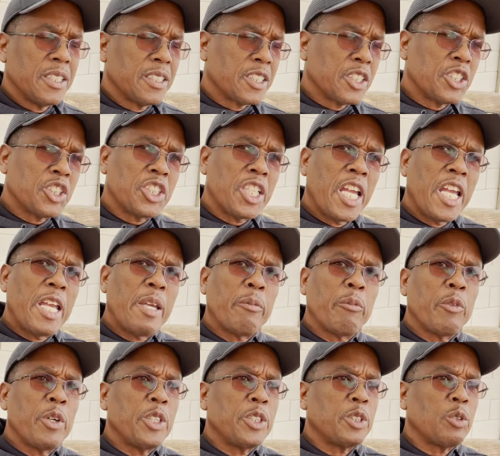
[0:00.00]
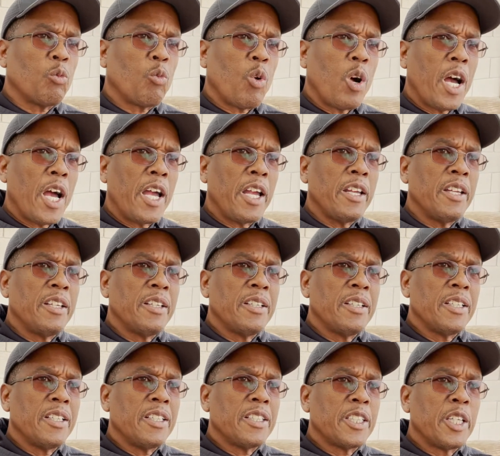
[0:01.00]
The same reason why
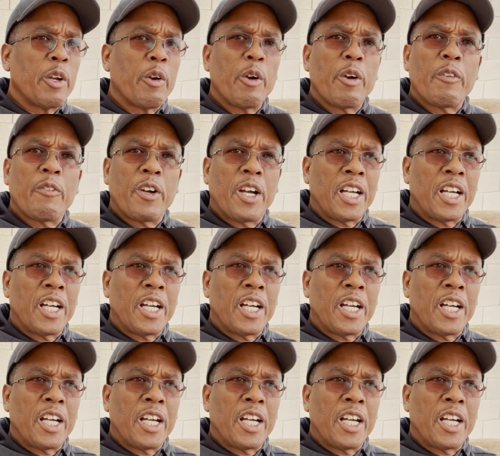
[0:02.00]
they're